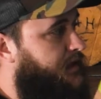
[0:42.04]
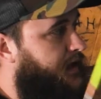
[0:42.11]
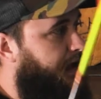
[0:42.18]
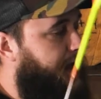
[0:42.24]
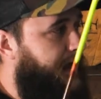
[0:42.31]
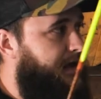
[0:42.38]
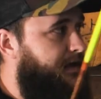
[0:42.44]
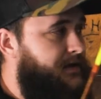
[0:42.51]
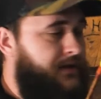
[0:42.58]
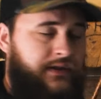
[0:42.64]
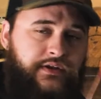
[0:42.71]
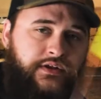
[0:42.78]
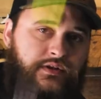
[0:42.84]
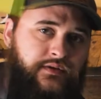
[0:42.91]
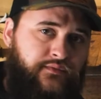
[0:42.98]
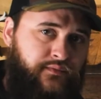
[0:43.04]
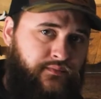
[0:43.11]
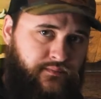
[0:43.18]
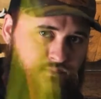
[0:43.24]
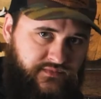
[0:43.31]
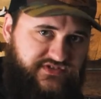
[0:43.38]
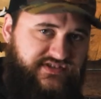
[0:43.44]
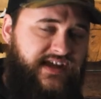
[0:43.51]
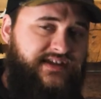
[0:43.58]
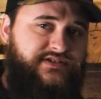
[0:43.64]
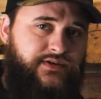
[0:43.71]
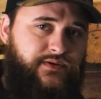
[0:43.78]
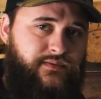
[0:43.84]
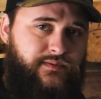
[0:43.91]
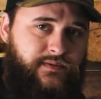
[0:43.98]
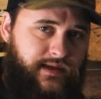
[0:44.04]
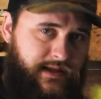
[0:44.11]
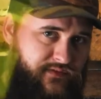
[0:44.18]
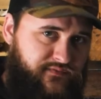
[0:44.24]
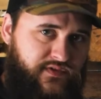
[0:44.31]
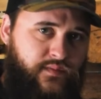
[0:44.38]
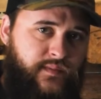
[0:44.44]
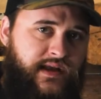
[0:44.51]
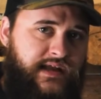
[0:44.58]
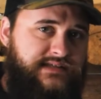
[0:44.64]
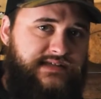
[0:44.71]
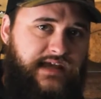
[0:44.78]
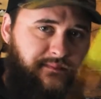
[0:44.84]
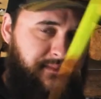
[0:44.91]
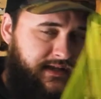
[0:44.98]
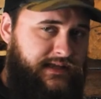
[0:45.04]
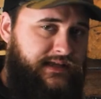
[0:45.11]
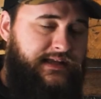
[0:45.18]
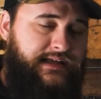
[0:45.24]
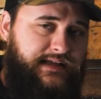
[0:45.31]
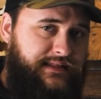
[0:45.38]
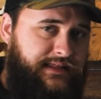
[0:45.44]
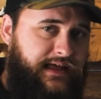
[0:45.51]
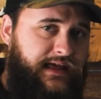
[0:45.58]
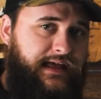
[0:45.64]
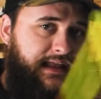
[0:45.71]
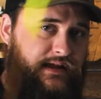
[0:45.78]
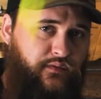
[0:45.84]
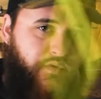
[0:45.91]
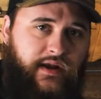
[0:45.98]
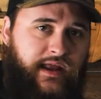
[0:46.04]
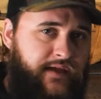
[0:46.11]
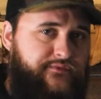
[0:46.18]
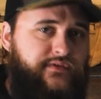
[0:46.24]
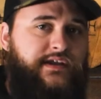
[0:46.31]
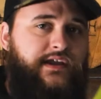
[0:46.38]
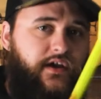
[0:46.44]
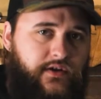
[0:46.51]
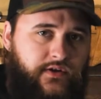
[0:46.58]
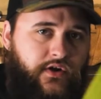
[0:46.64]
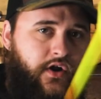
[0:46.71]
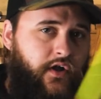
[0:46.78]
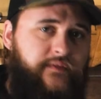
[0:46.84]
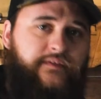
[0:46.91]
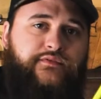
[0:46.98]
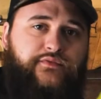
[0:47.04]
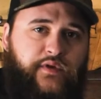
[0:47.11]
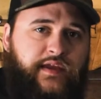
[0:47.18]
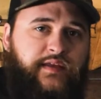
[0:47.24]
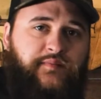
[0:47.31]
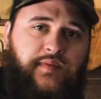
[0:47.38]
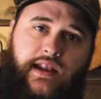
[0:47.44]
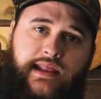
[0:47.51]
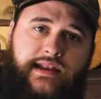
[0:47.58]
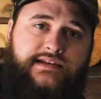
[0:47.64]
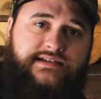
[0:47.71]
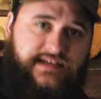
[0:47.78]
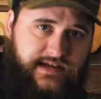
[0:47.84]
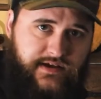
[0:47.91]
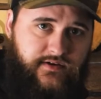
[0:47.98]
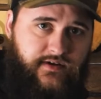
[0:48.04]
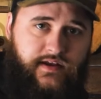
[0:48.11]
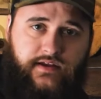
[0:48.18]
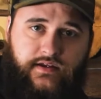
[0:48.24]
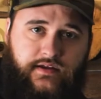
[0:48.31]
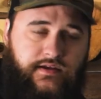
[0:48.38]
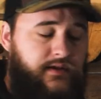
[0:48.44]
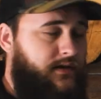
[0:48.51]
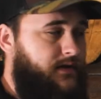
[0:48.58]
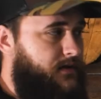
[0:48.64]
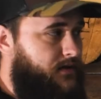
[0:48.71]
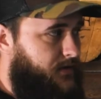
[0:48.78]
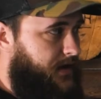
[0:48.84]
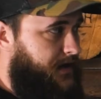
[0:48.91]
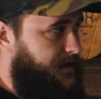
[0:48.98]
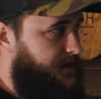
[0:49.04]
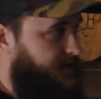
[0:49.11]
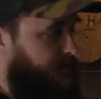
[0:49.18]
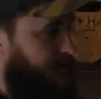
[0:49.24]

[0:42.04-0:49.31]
And stay tuned. In a few minutes I'm going to get into that, and I want every hunter on the freaking planet to hear it. Okay?